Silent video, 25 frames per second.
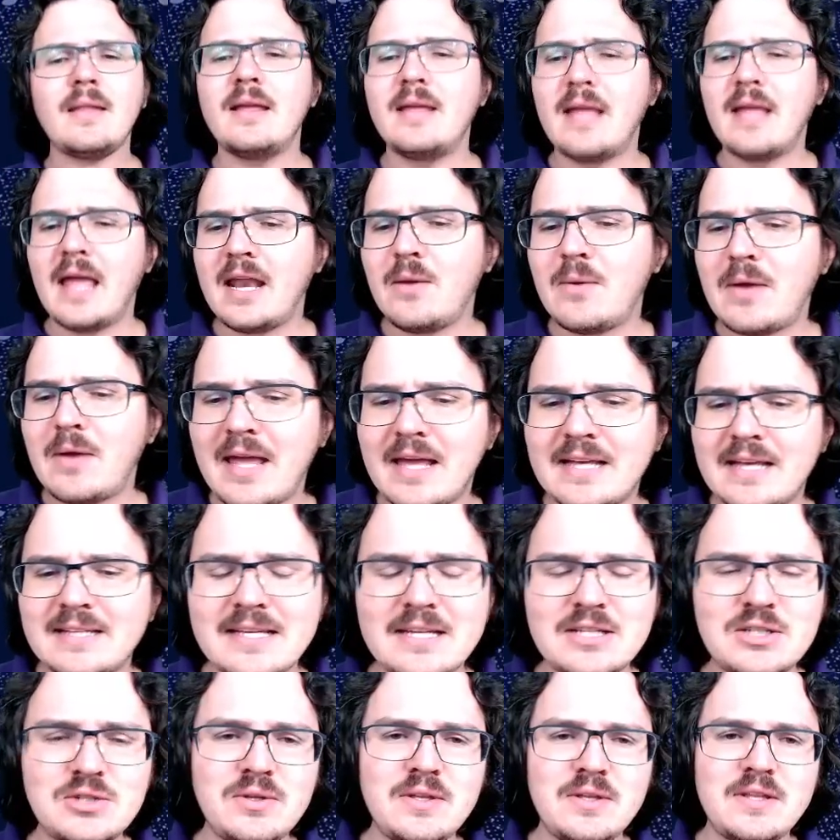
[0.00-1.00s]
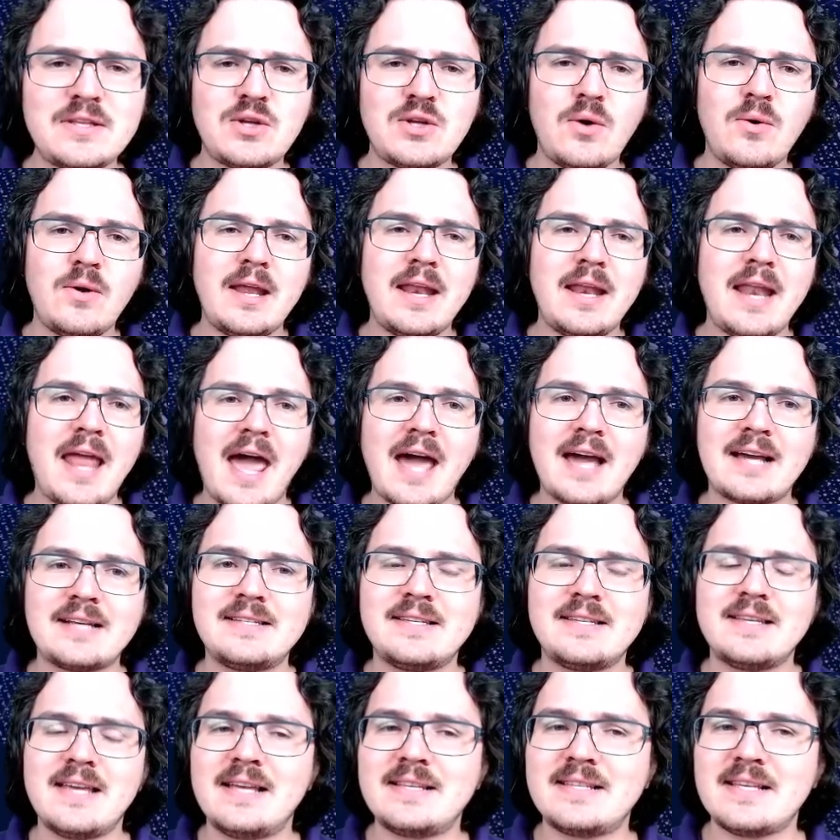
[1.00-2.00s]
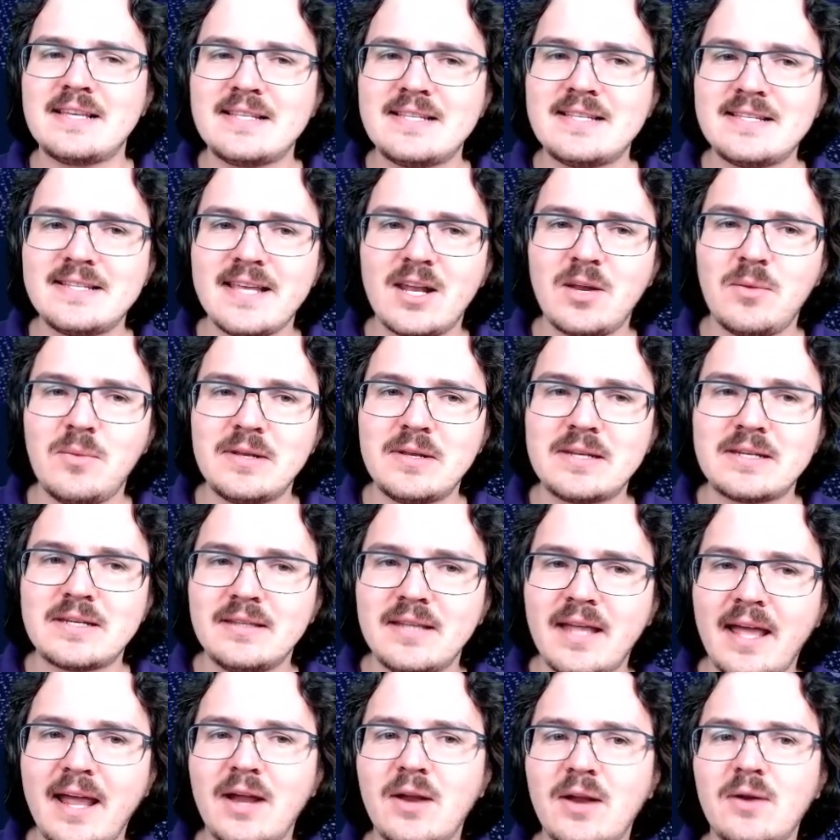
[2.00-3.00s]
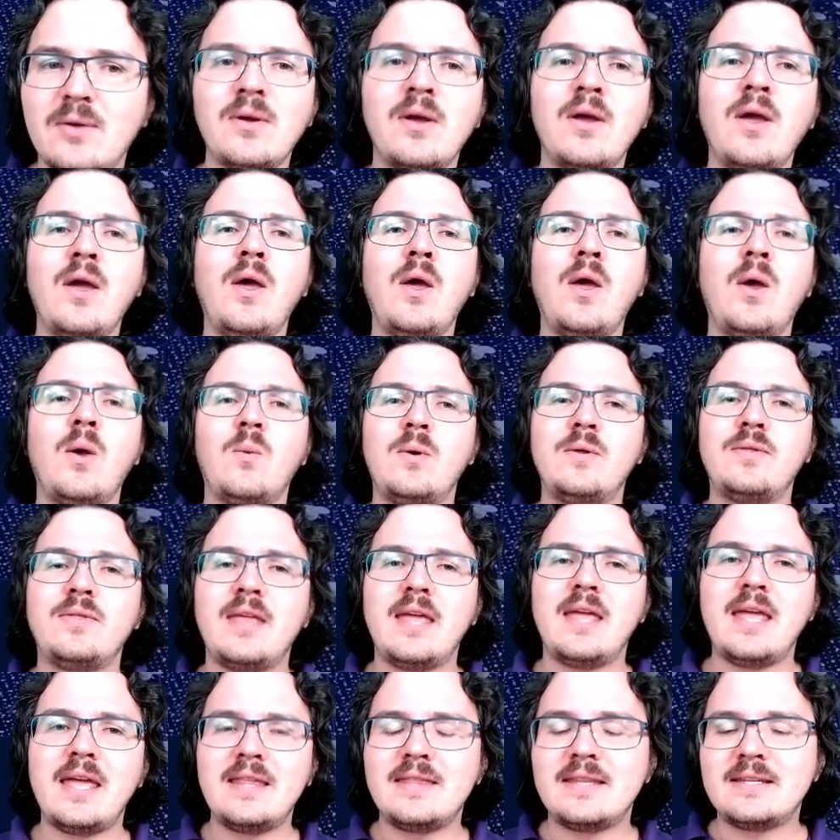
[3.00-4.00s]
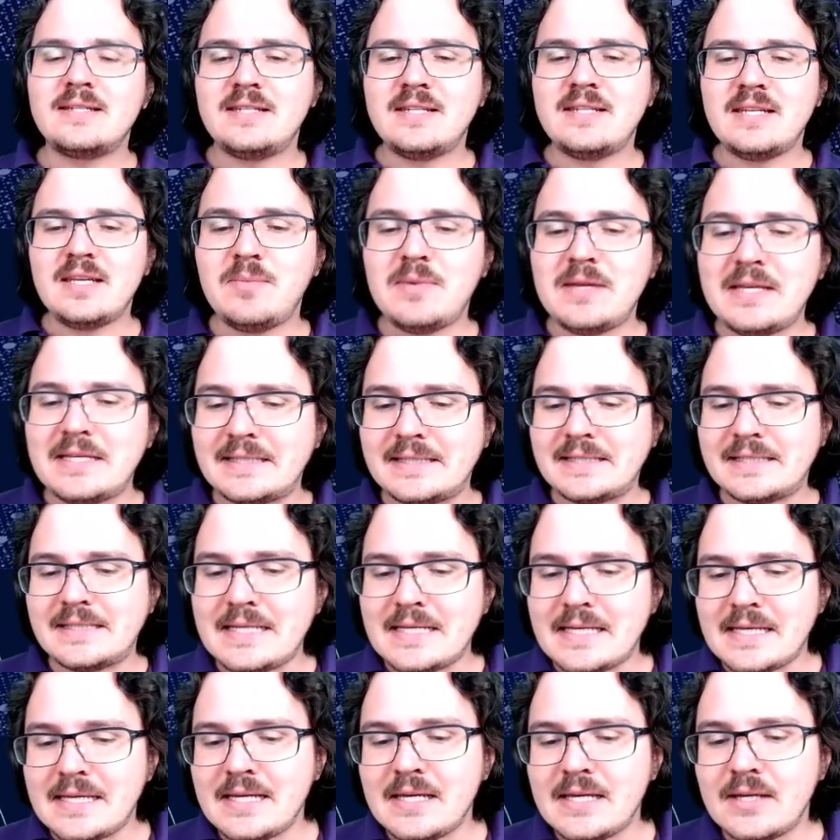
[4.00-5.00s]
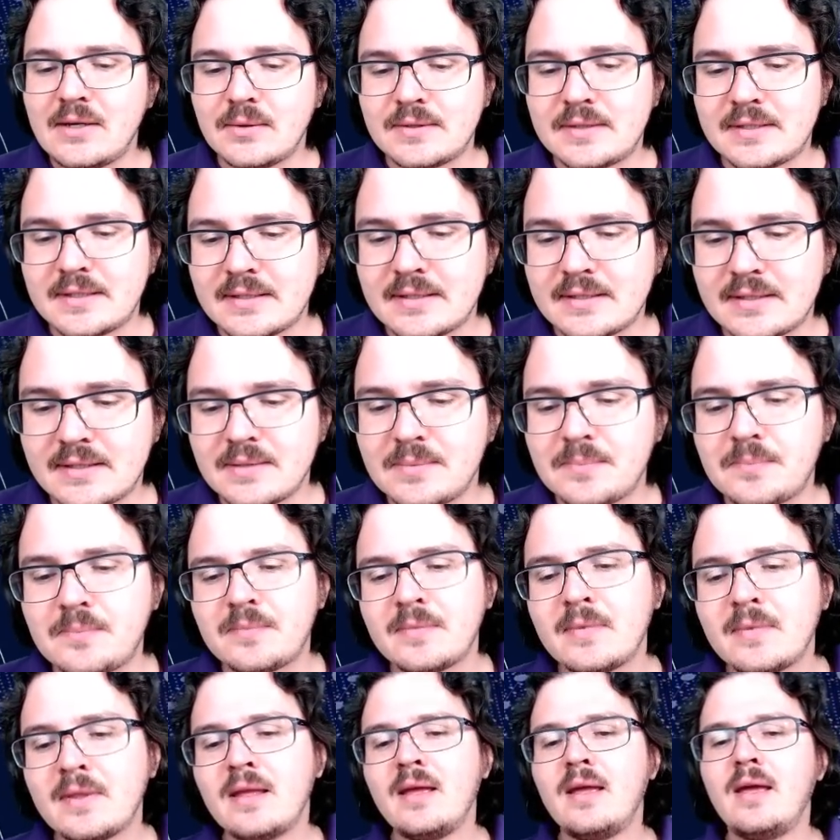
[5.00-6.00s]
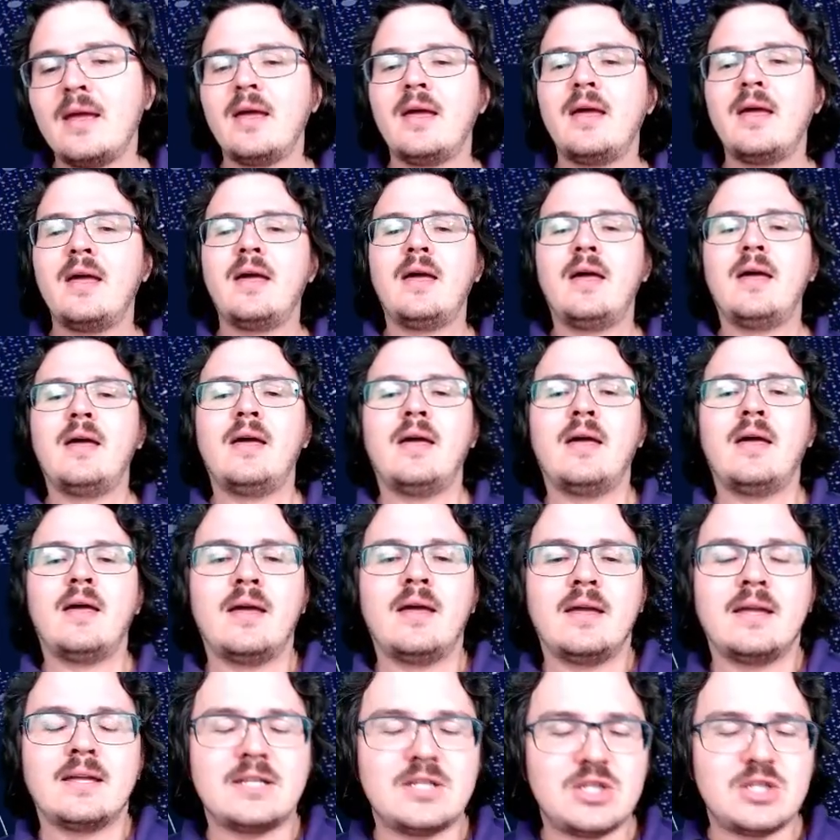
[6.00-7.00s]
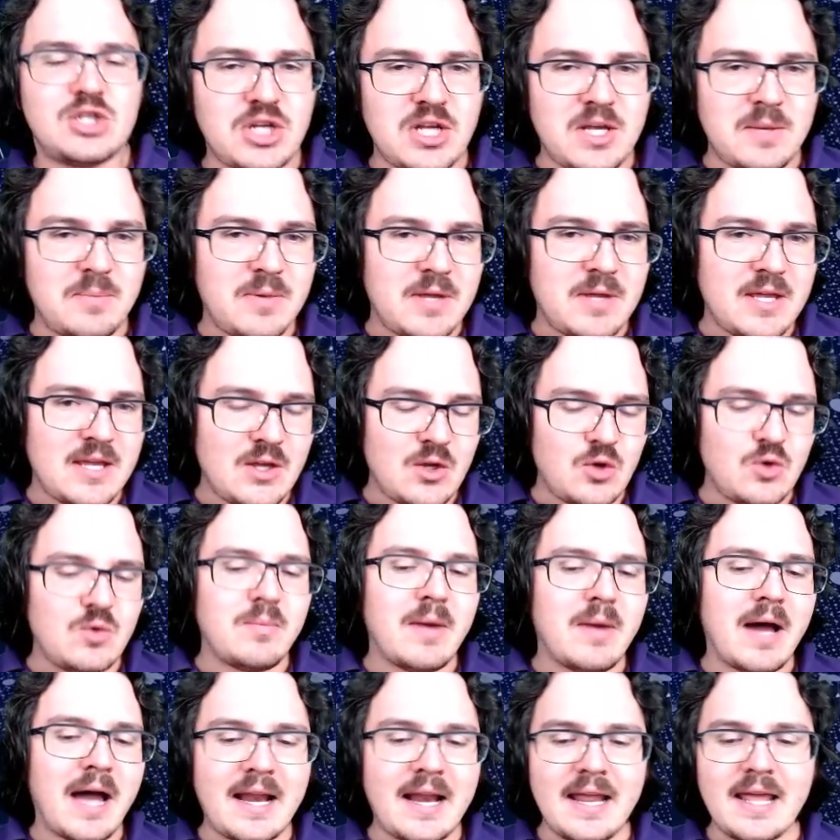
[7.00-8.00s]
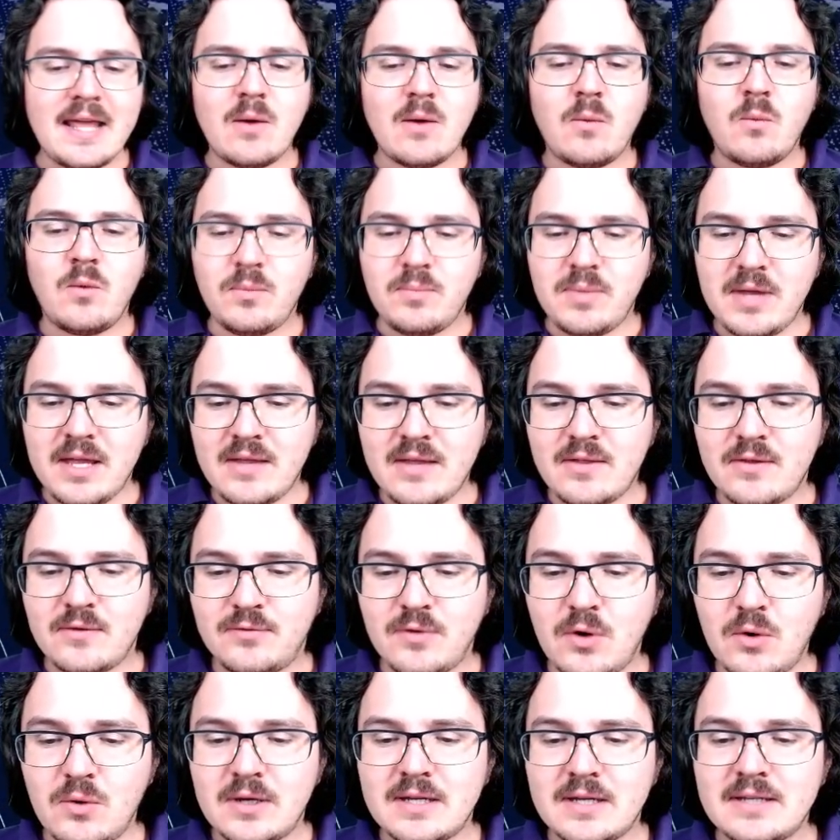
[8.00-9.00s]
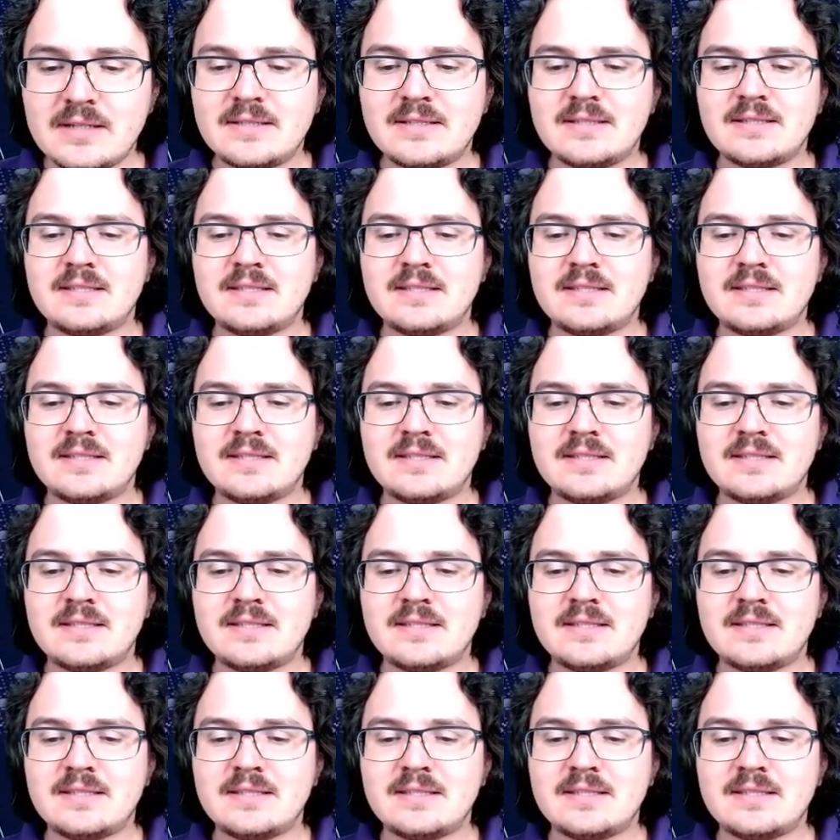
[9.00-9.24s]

Anyway, essentially the token acts as a settlement layer within the DBC ecosystem. GPU mining will be the focus.